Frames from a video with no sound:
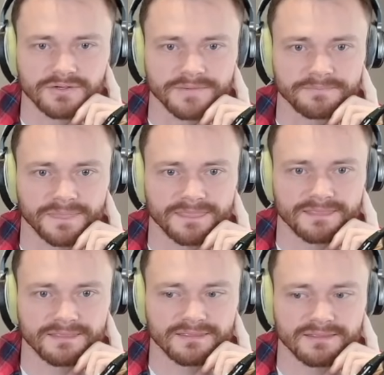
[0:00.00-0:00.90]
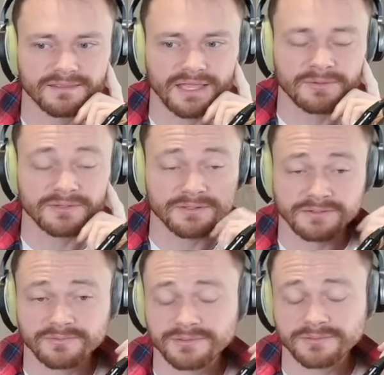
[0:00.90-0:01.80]
Okay. I mean,
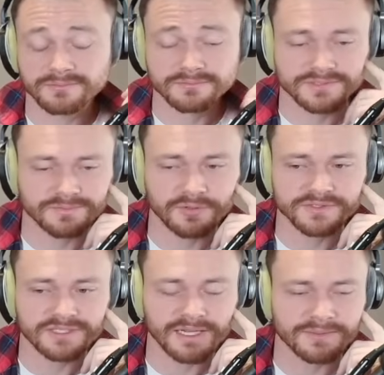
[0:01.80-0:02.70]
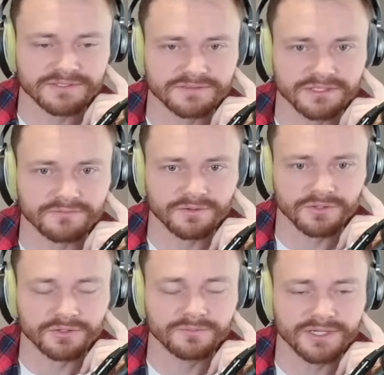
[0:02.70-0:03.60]
both copies of
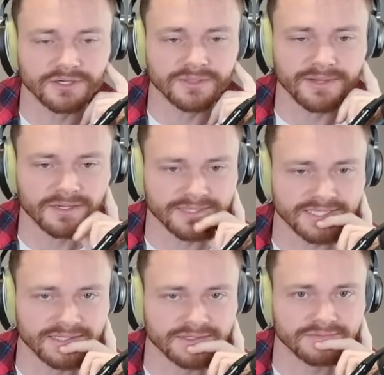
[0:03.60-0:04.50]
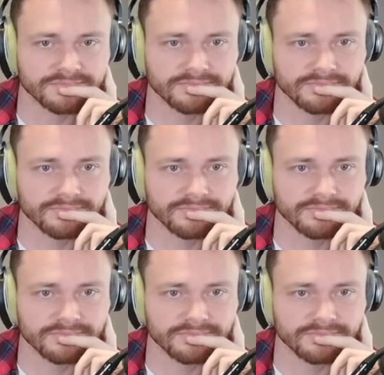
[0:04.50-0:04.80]
Sunfall could be on the bottom of the deck.